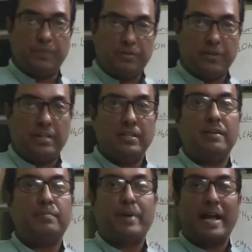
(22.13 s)
between
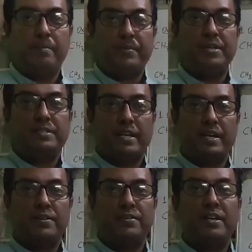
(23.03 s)
the primary,
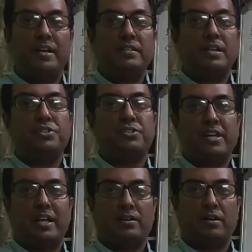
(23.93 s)
secondary and
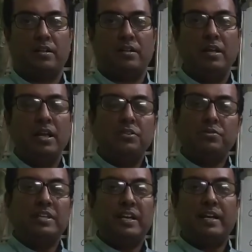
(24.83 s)
tertiary alcohol.
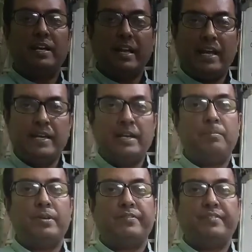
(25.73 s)
So there are n
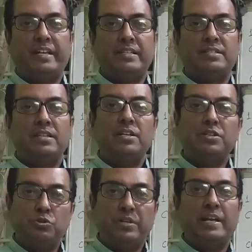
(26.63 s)
number of tests.
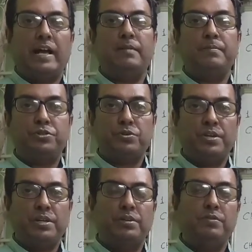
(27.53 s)
Today I'll be
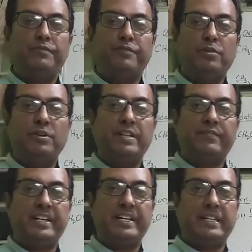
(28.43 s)
showing you 4
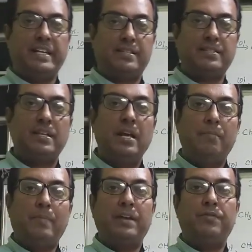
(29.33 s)
different tests
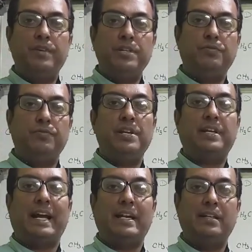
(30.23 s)
by which we
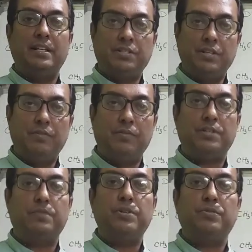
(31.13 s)
can
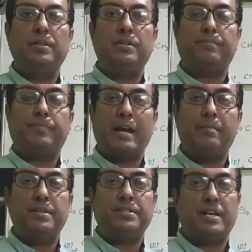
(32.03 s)
distinguish between the
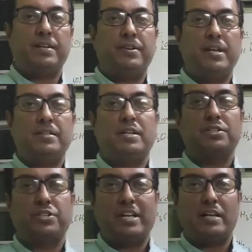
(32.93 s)
primary, secondary and
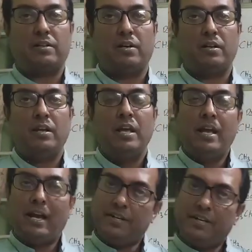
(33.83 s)
tertiary alcohol.
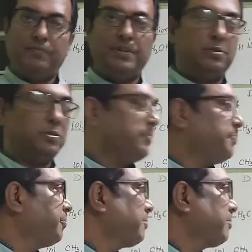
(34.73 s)
And here we go.